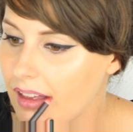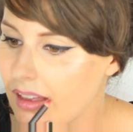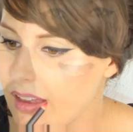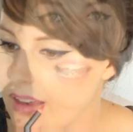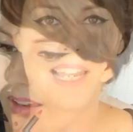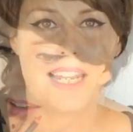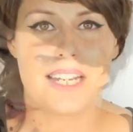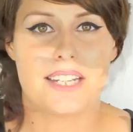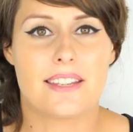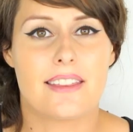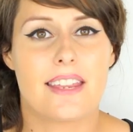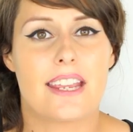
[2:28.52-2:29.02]

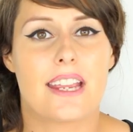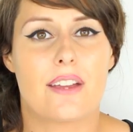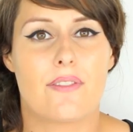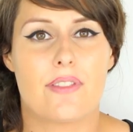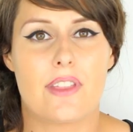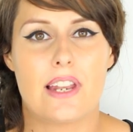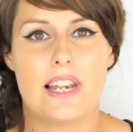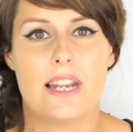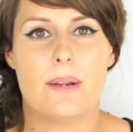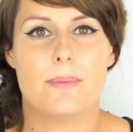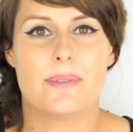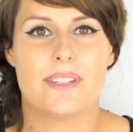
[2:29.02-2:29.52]
I like to think
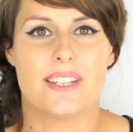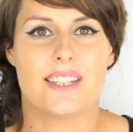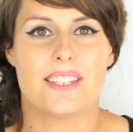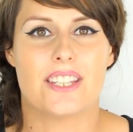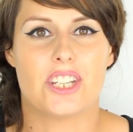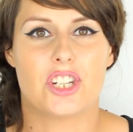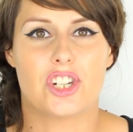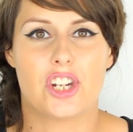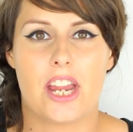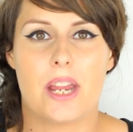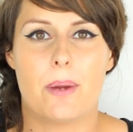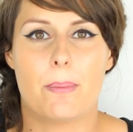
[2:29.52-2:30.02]
of the lips as
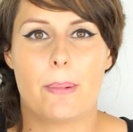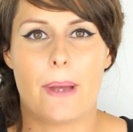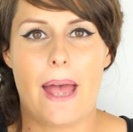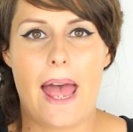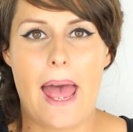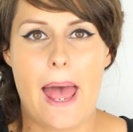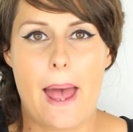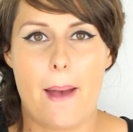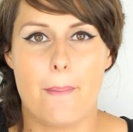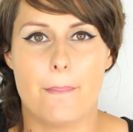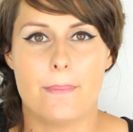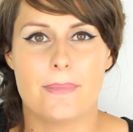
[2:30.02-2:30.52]
the shape
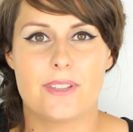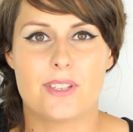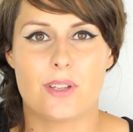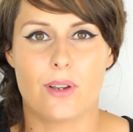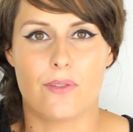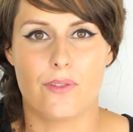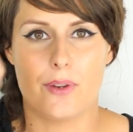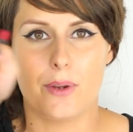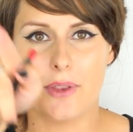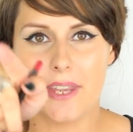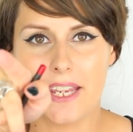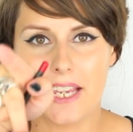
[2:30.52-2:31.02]
M,
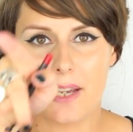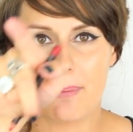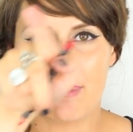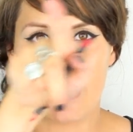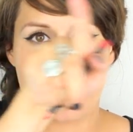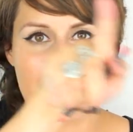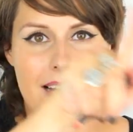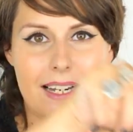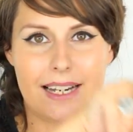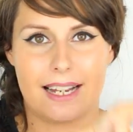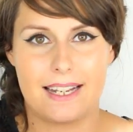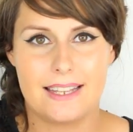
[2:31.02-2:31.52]
so if you think
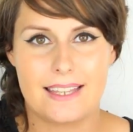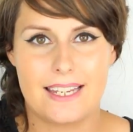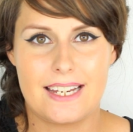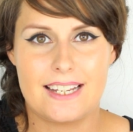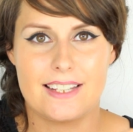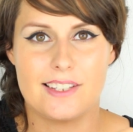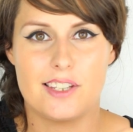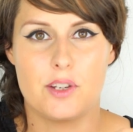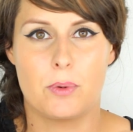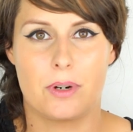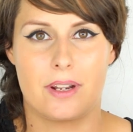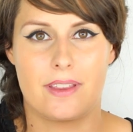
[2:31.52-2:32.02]
about it like
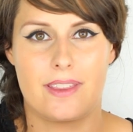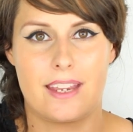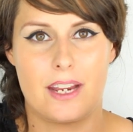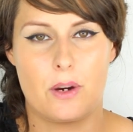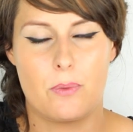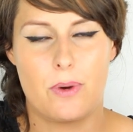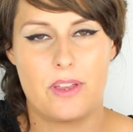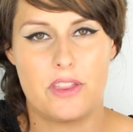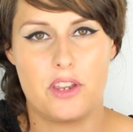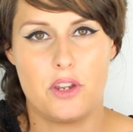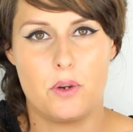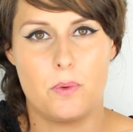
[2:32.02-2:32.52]
this, you want to
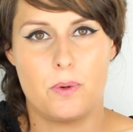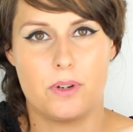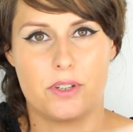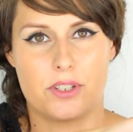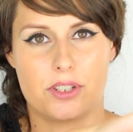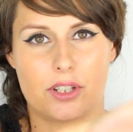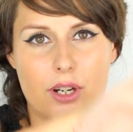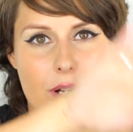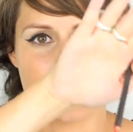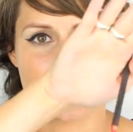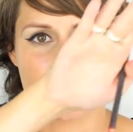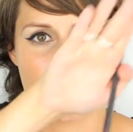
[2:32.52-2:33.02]
think whether you
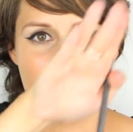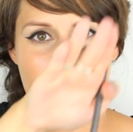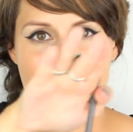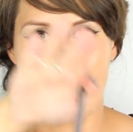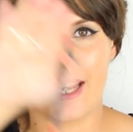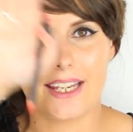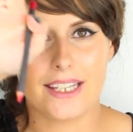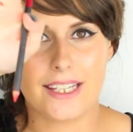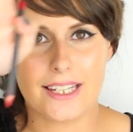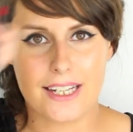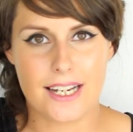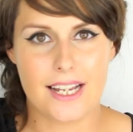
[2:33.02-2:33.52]
want to go
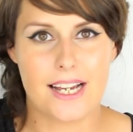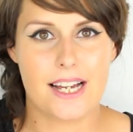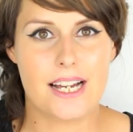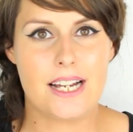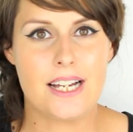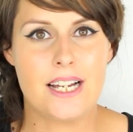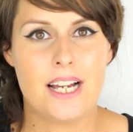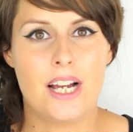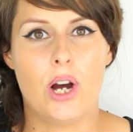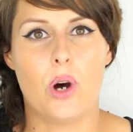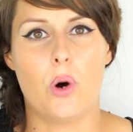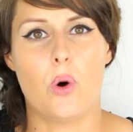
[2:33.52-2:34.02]

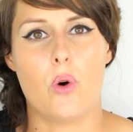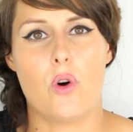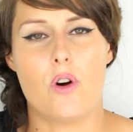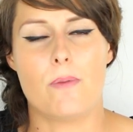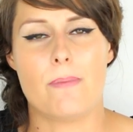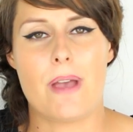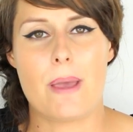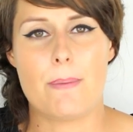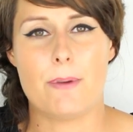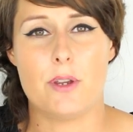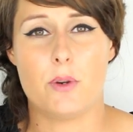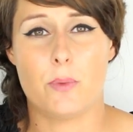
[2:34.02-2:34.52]
triangular,
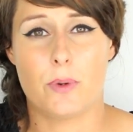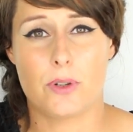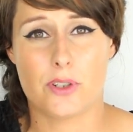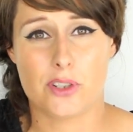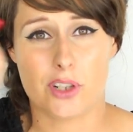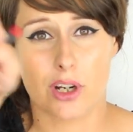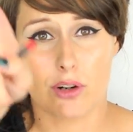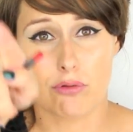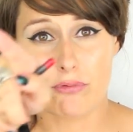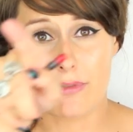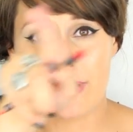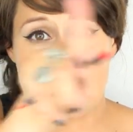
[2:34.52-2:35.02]
or maybe you want
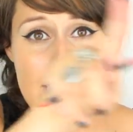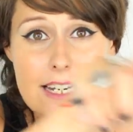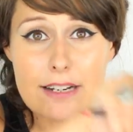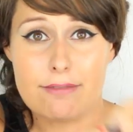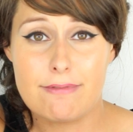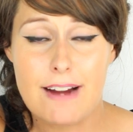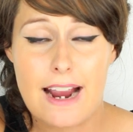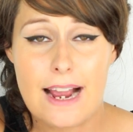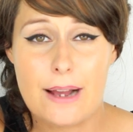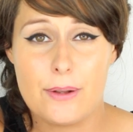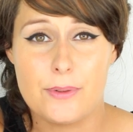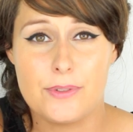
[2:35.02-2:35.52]
to go
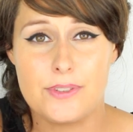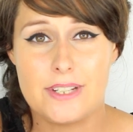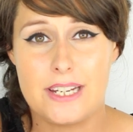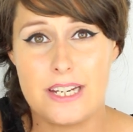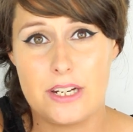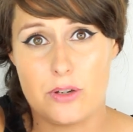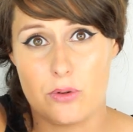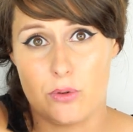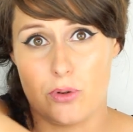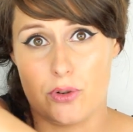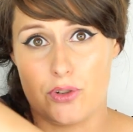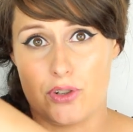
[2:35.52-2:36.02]
really
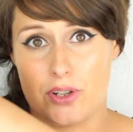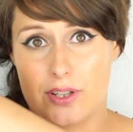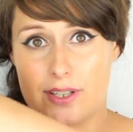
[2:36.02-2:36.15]
rounded, or